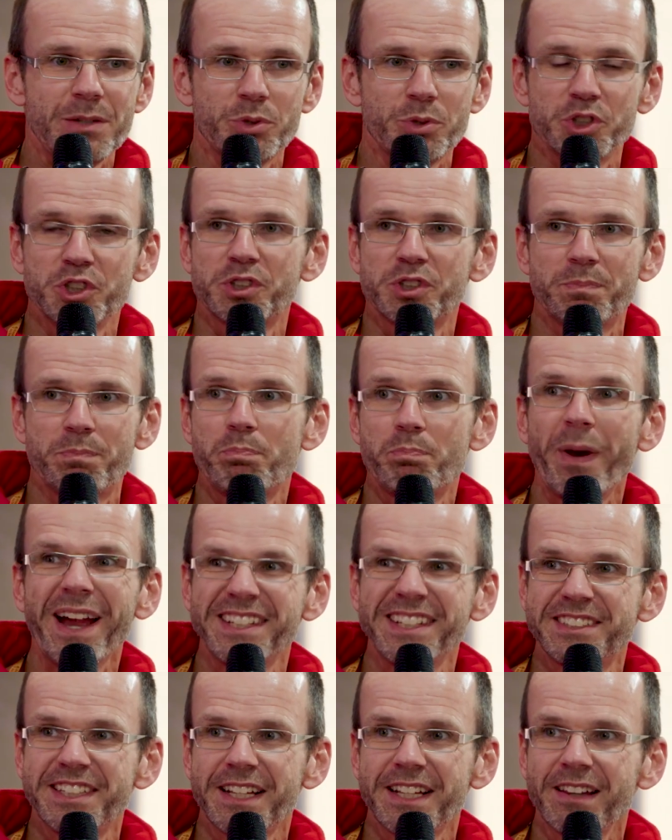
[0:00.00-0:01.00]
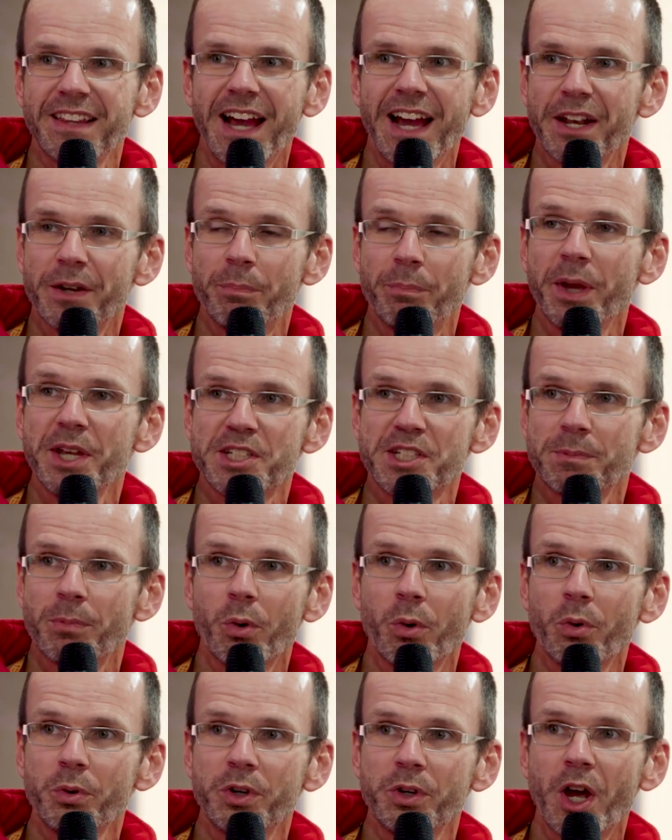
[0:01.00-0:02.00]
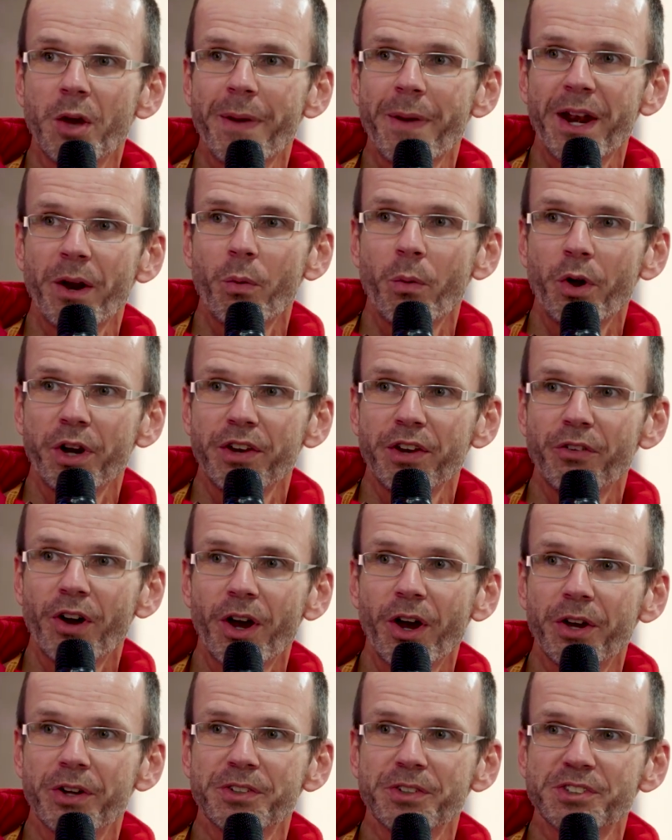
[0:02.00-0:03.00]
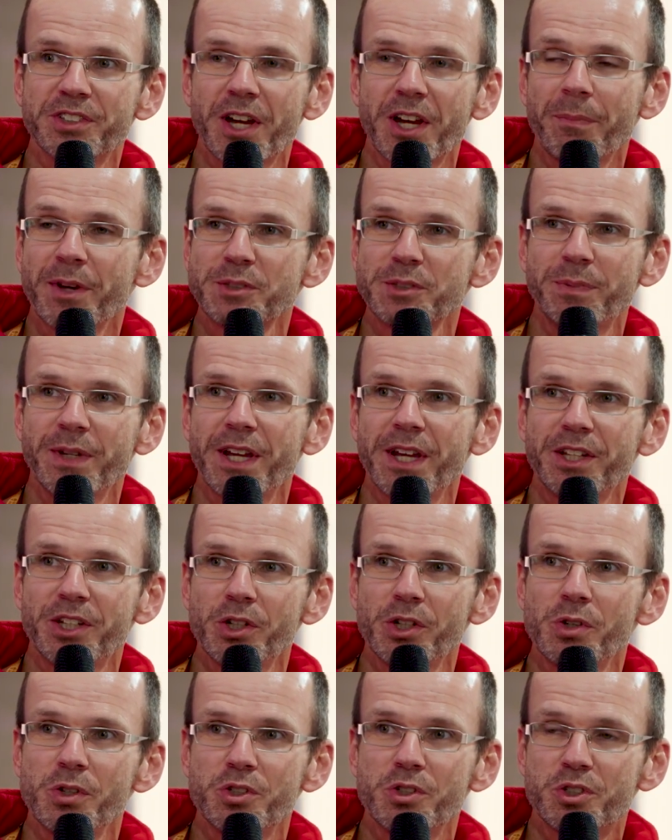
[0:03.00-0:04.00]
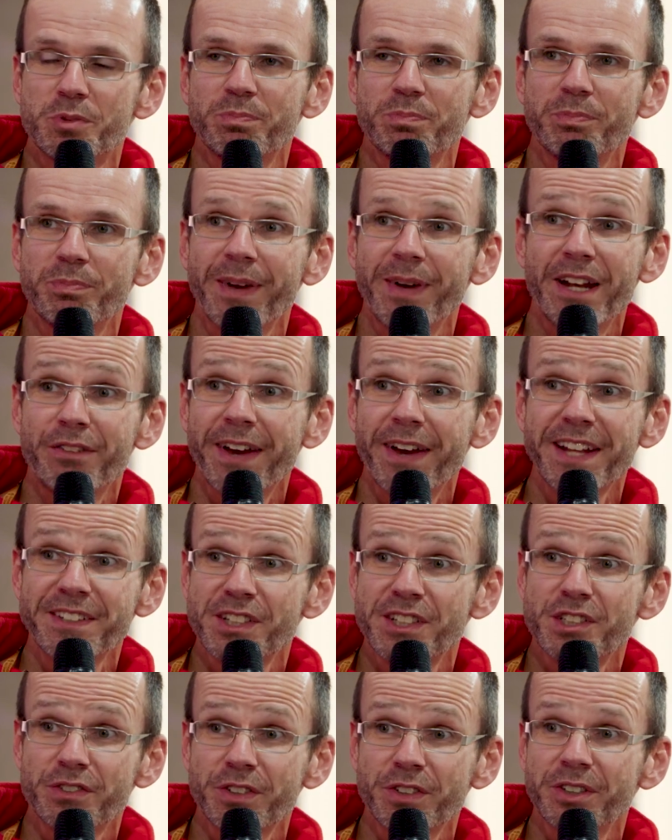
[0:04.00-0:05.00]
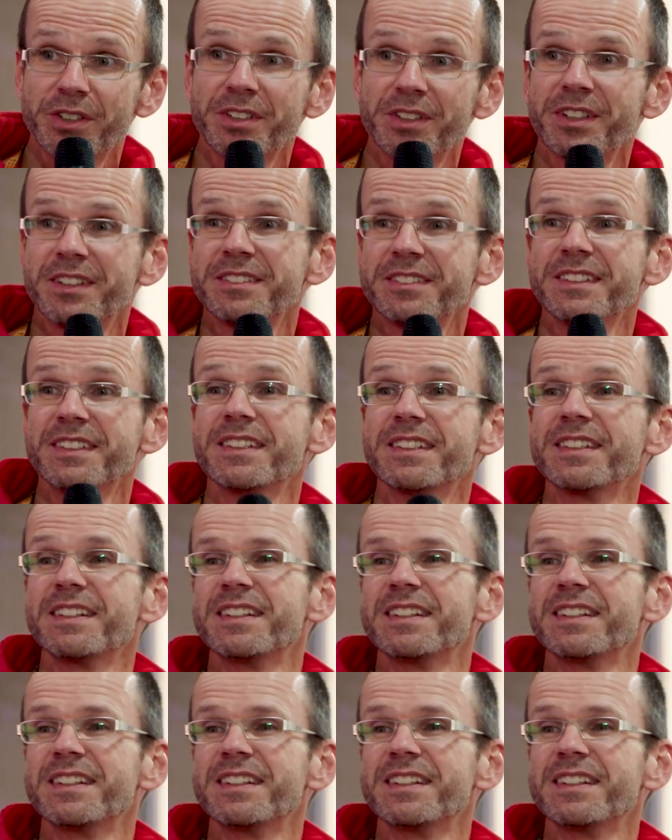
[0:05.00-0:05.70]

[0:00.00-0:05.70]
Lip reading: he was basically unbeatable no matter what he rode. So it must be a huge advantage for you.